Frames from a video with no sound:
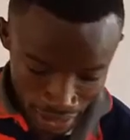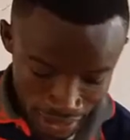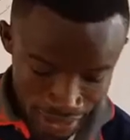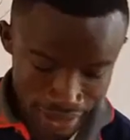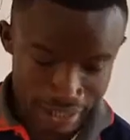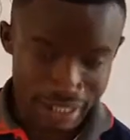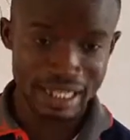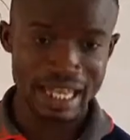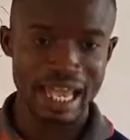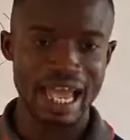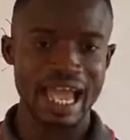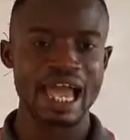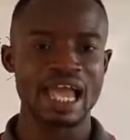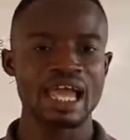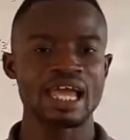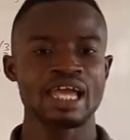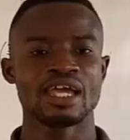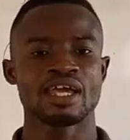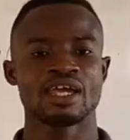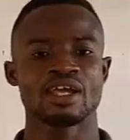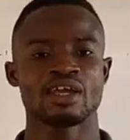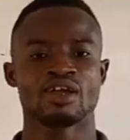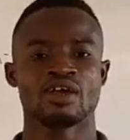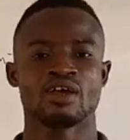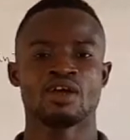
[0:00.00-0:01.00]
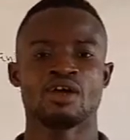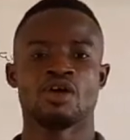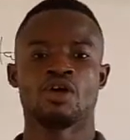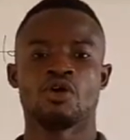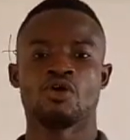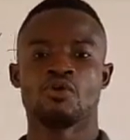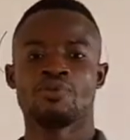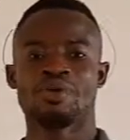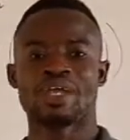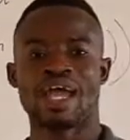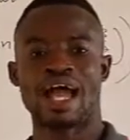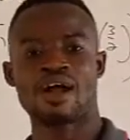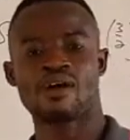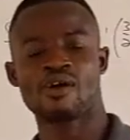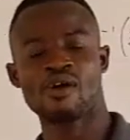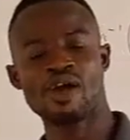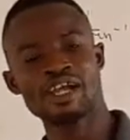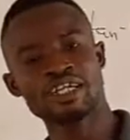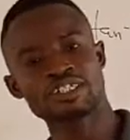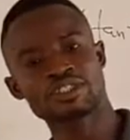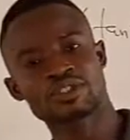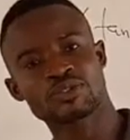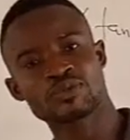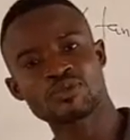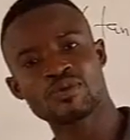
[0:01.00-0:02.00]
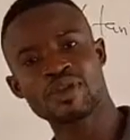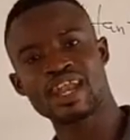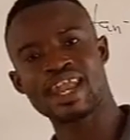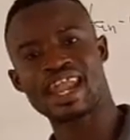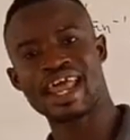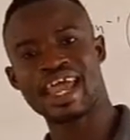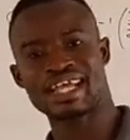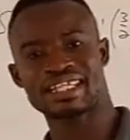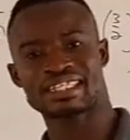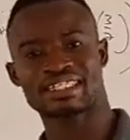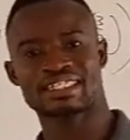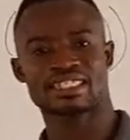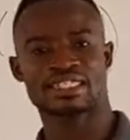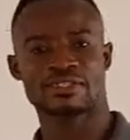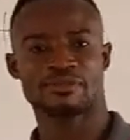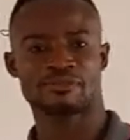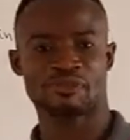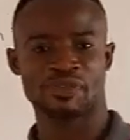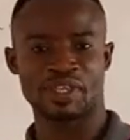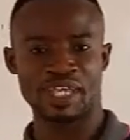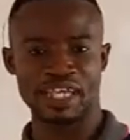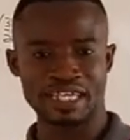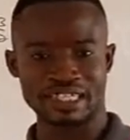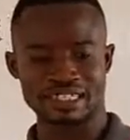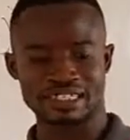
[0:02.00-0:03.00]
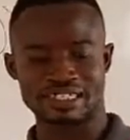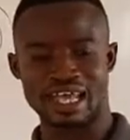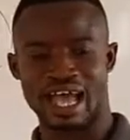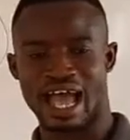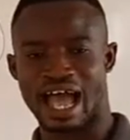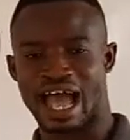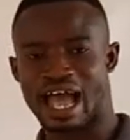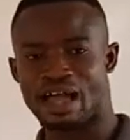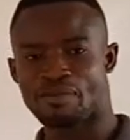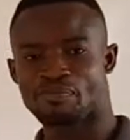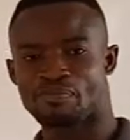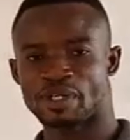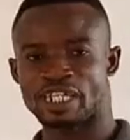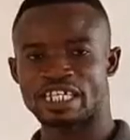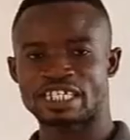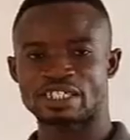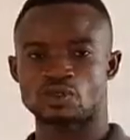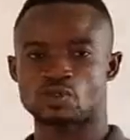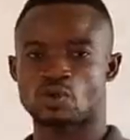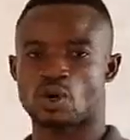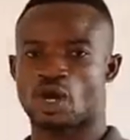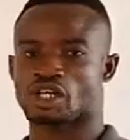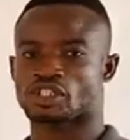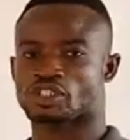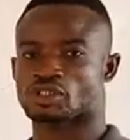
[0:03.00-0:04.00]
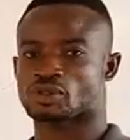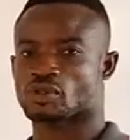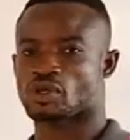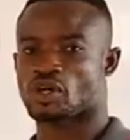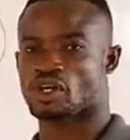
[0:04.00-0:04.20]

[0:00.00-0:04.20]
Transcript: Here, we are going to let theta, please watch.